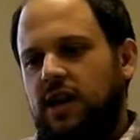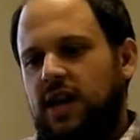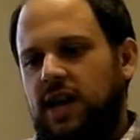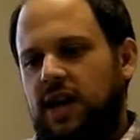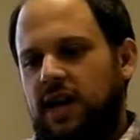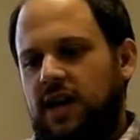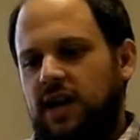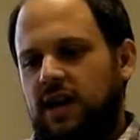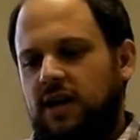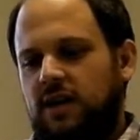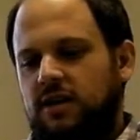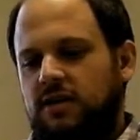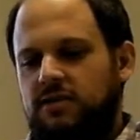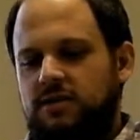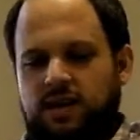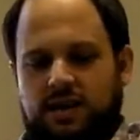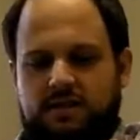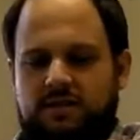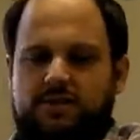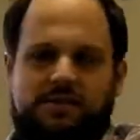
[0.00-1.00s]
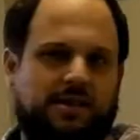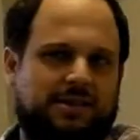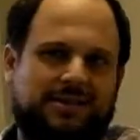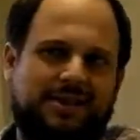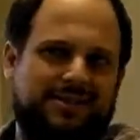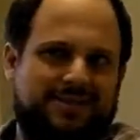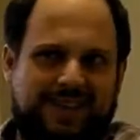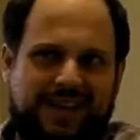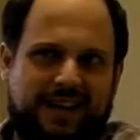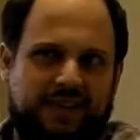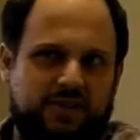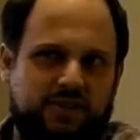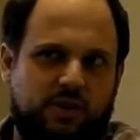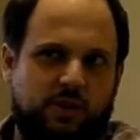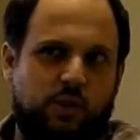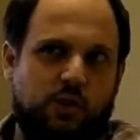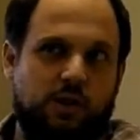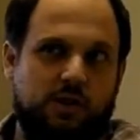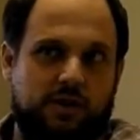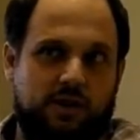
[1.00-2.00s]
and that doesn't actually
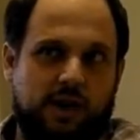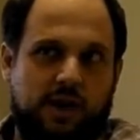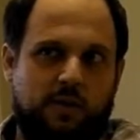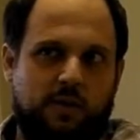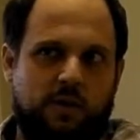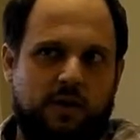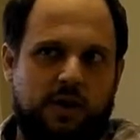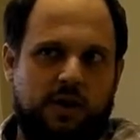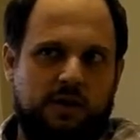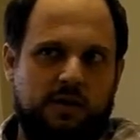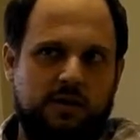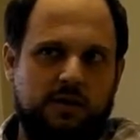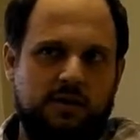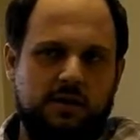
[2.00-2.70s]
work that way.